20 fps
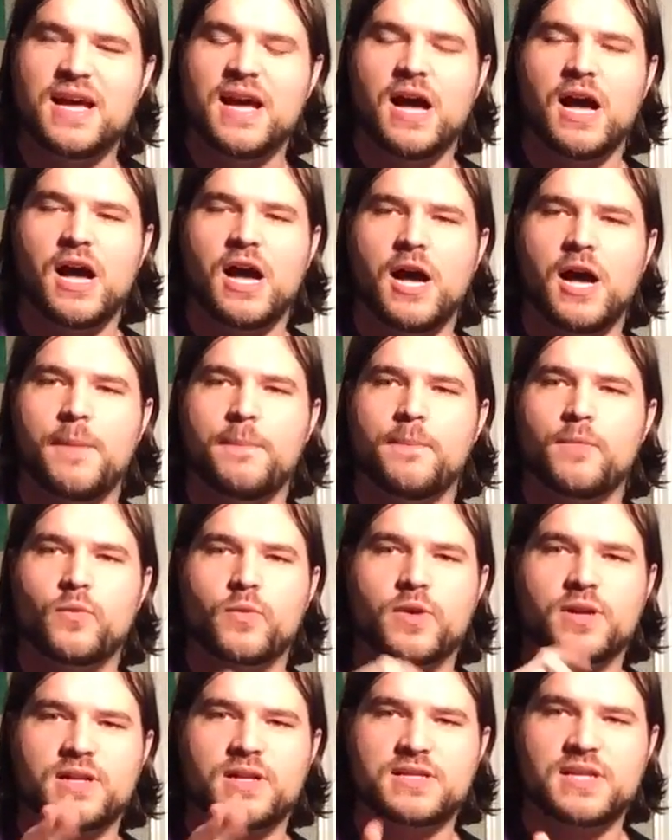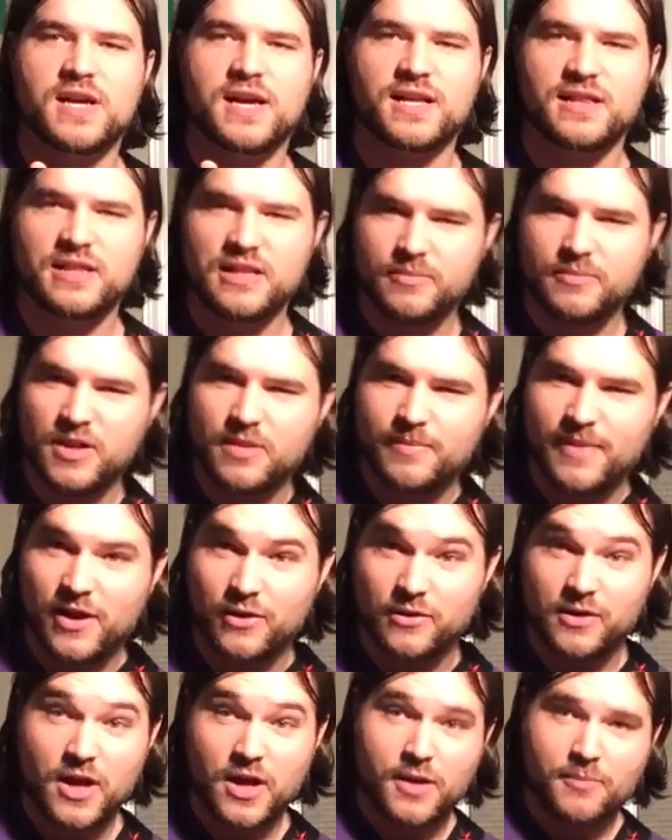We're going to talk a little bit
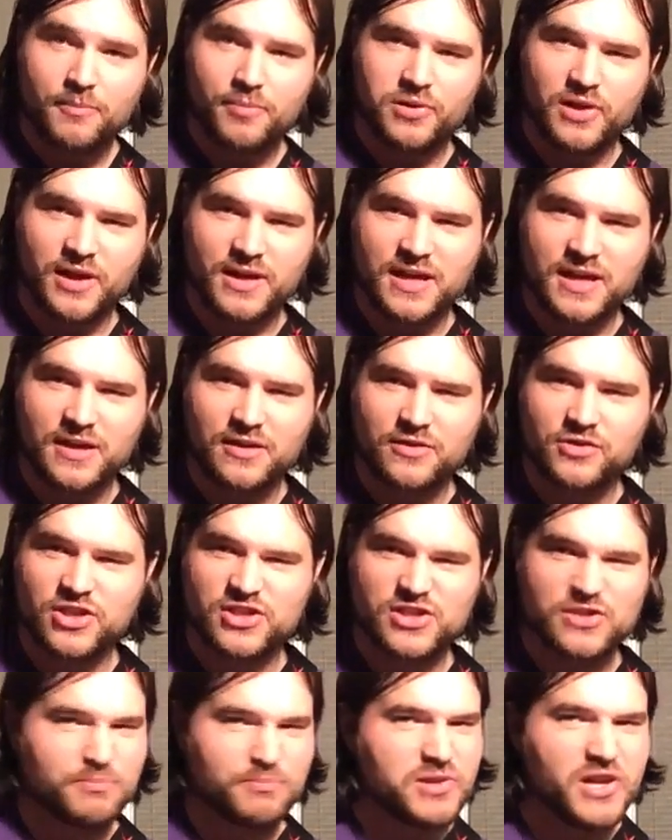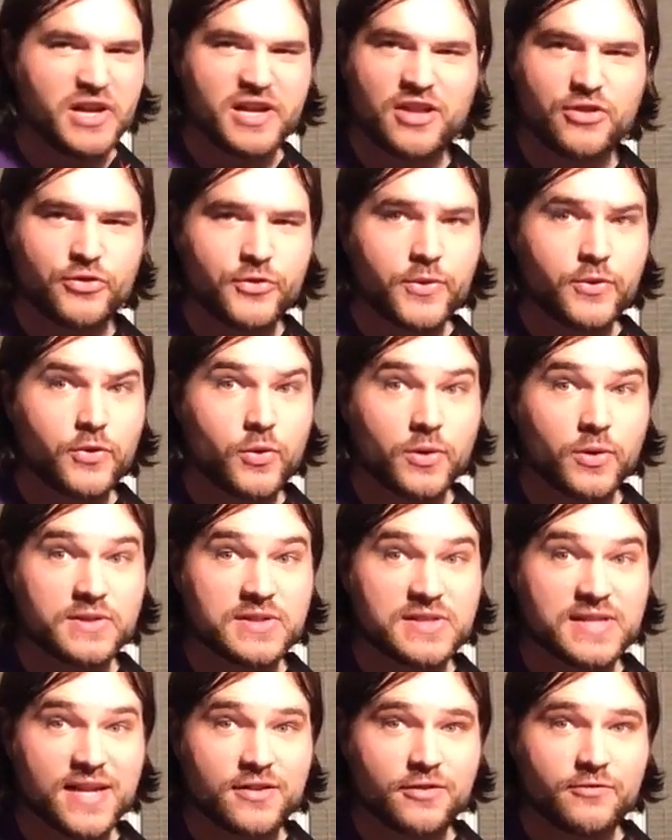about plucking, just plucking through your chords
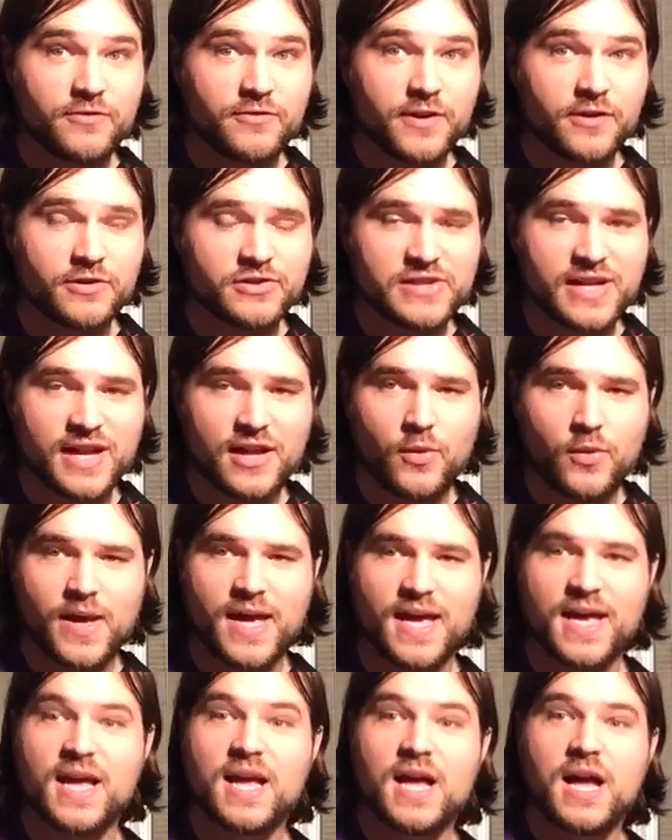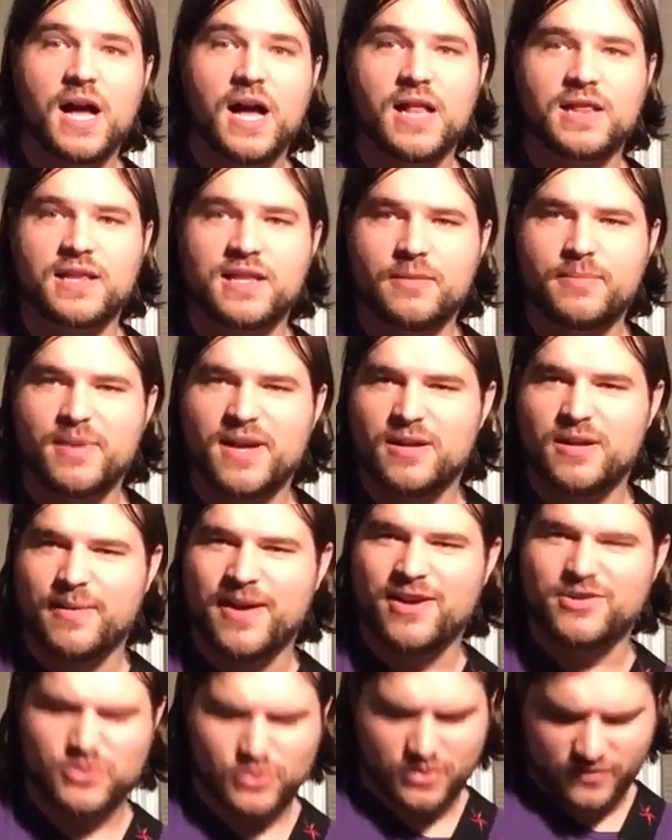standard fingerstyle way, a little bit
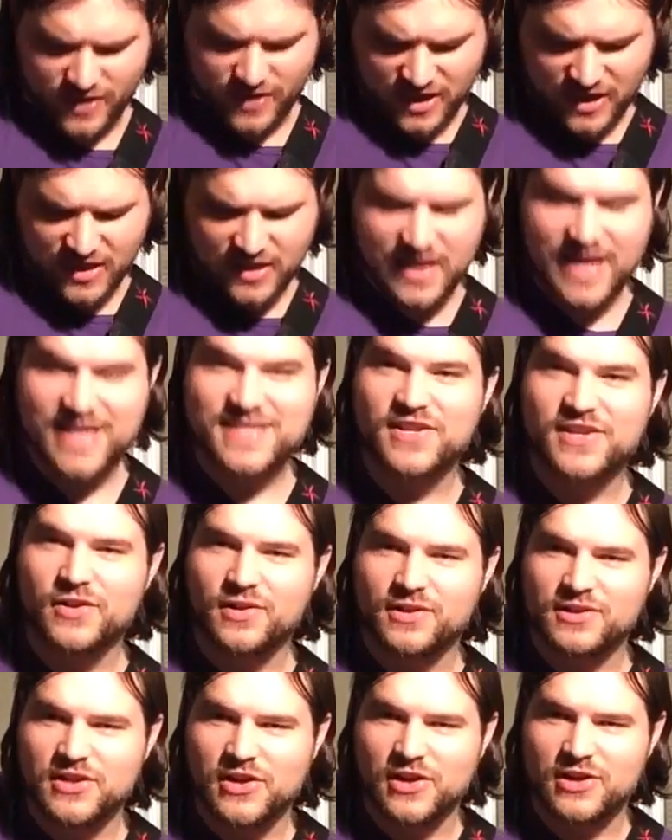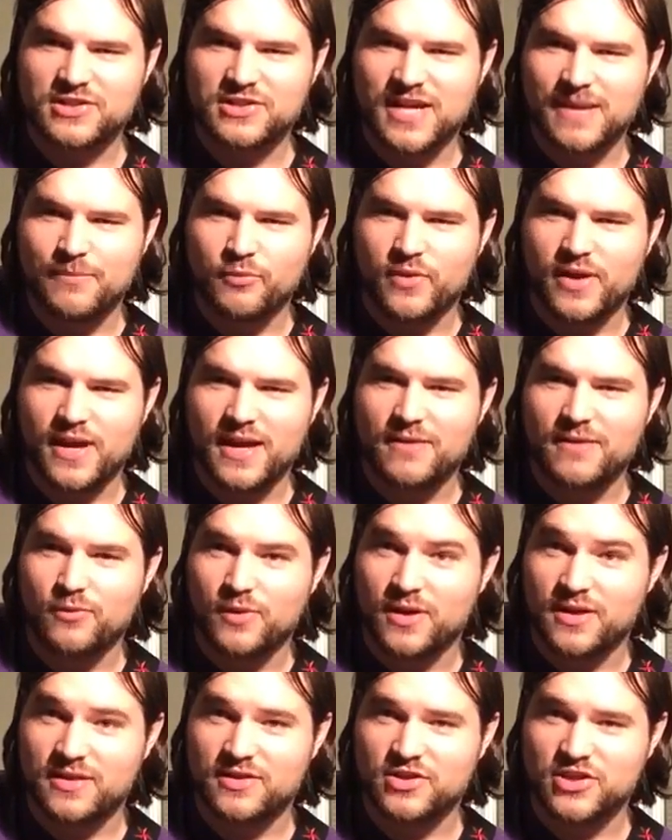about sort of a classical guitar type way
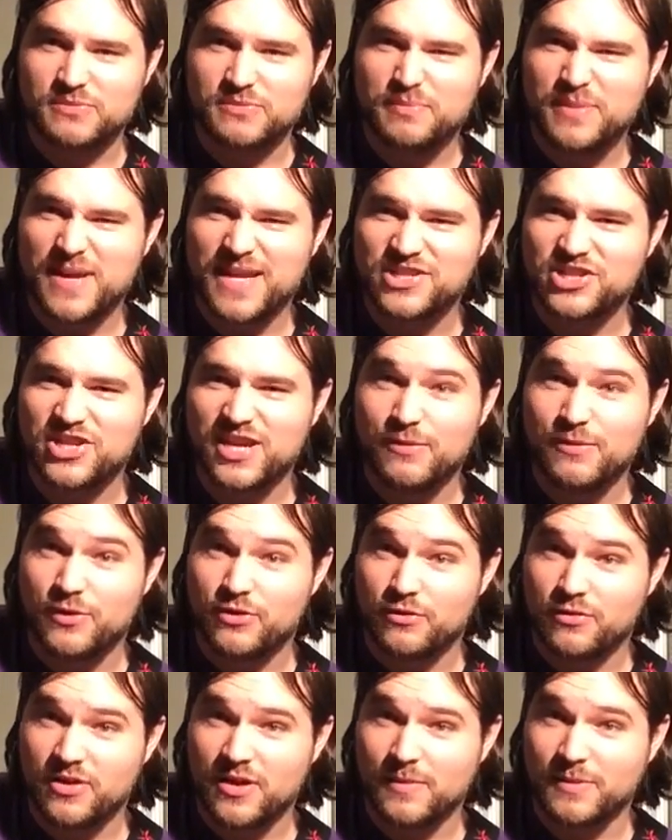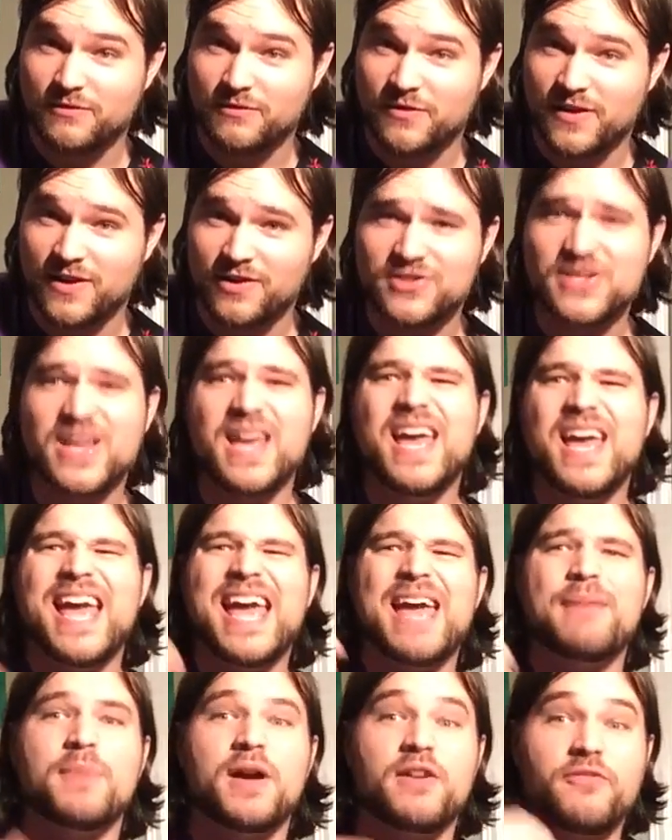with just pinching it with your thumb and fingers,
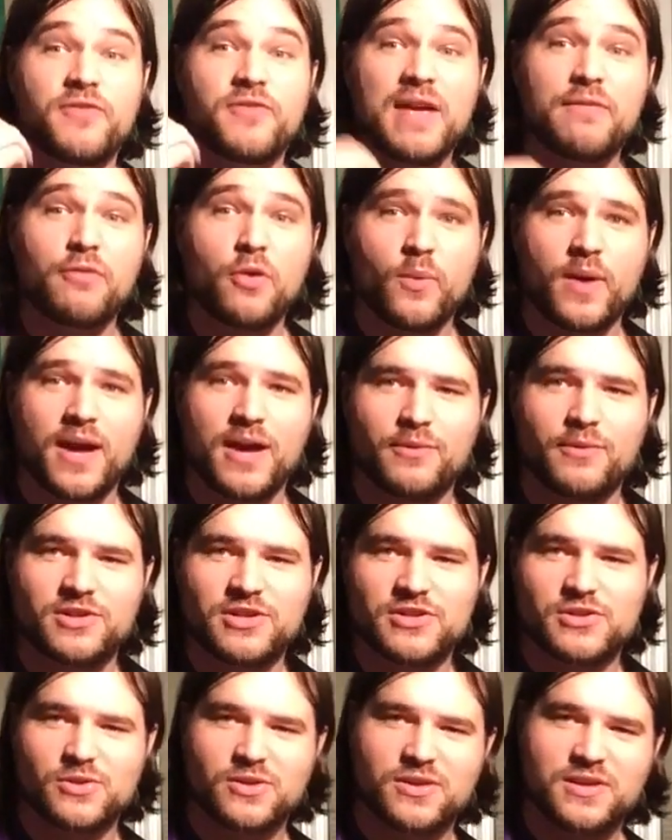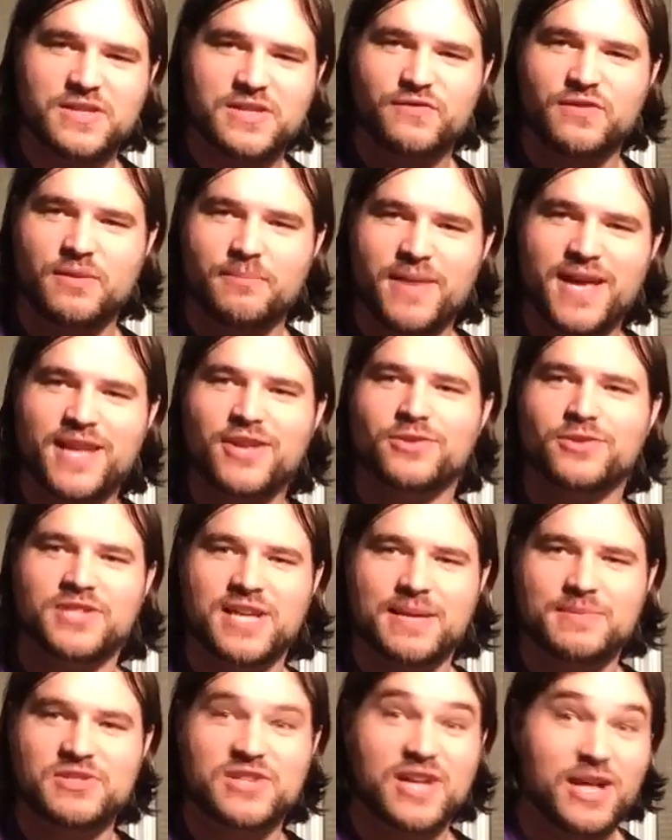and my favorite way, which is sort of this flamenco
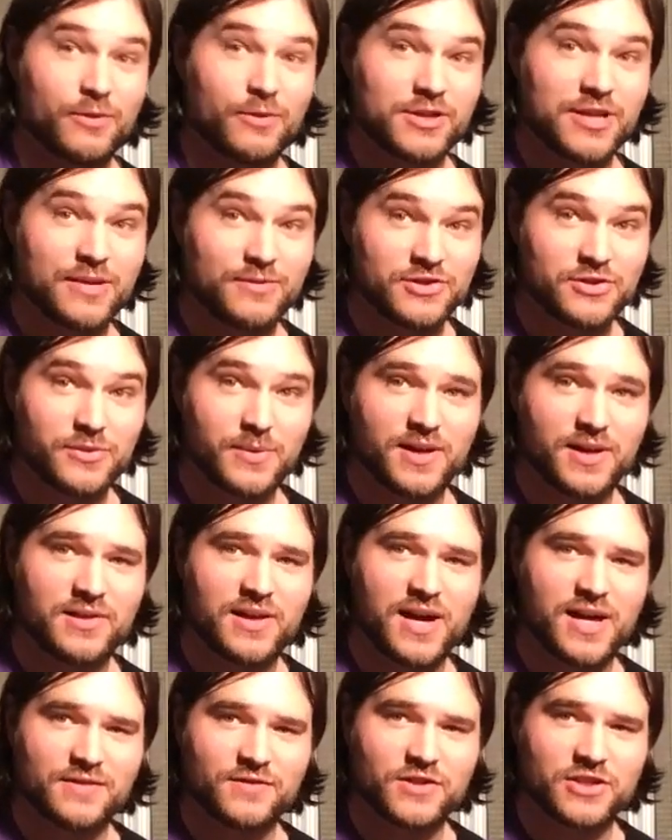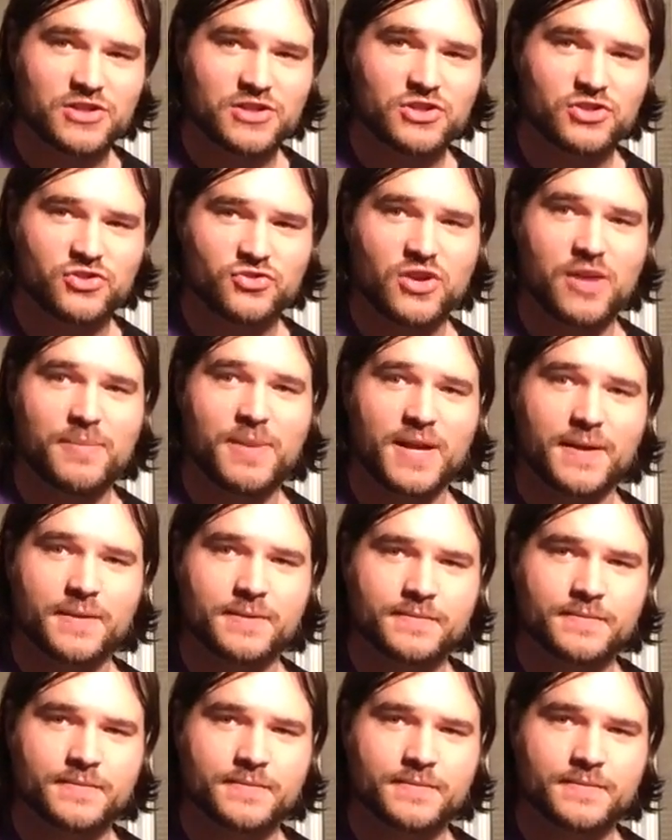type style, which I was doing a lot of, just strumming.